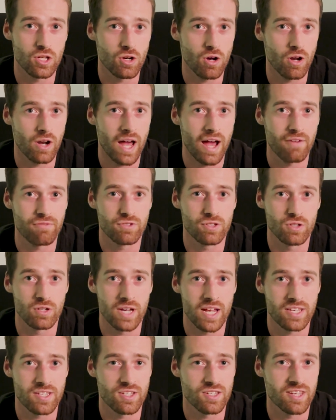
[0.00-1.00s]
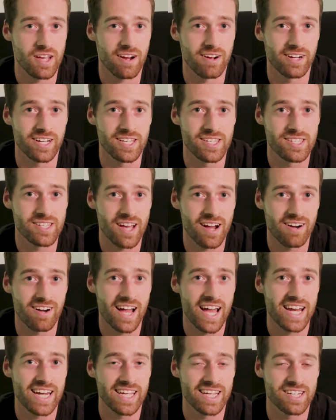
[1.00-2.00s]
You don't have to necessarily sell
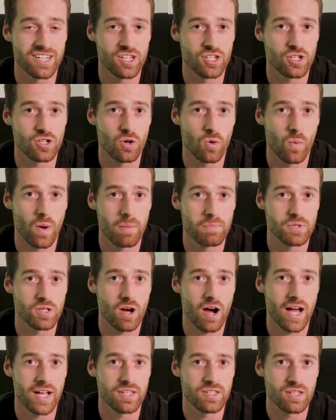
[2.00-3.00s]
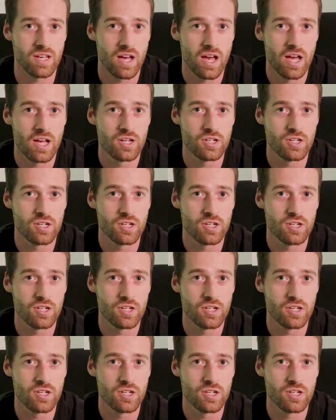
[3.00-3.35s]
any additional websites